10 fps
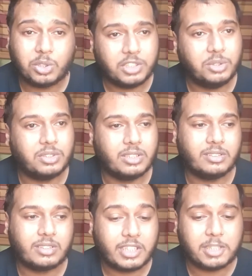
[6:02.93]

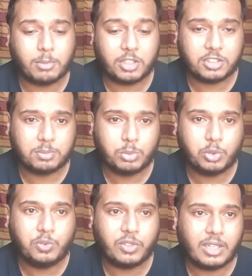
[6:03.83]
uses Kinemon's
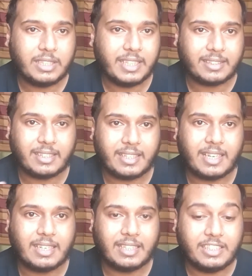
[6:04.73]
move yet
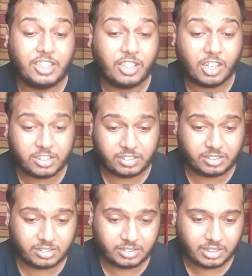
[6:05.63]
again, and he
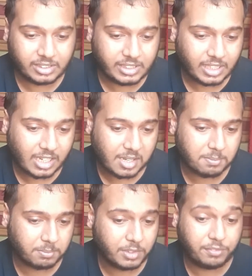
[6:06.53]
cuts the
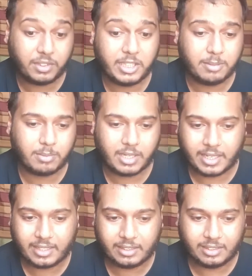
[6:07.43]
flame
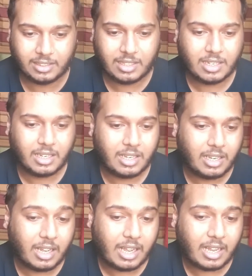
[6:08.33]
again.
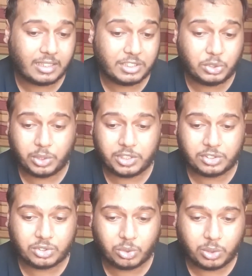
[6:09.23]
And in doing
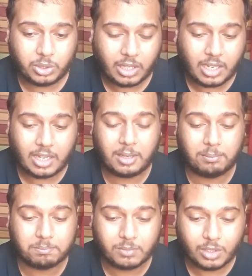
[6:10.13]
so,
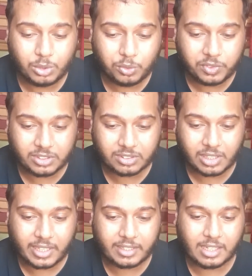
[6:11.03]
Luffy is
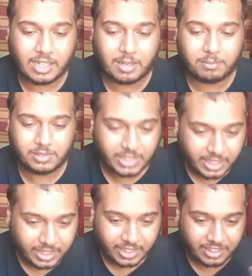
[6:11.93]
like,
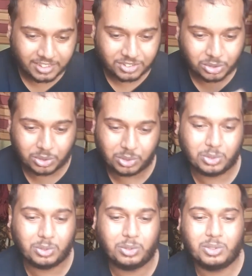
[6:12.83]
yay,
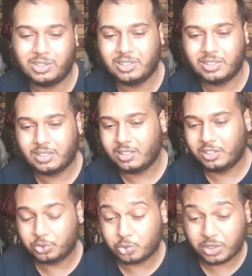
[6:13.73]
Zoro!
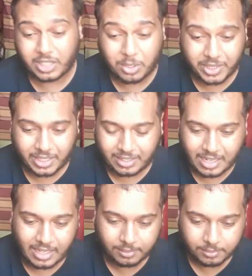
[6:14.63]
So yeah, we get
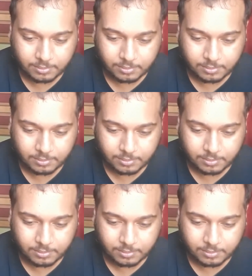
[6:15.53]
that.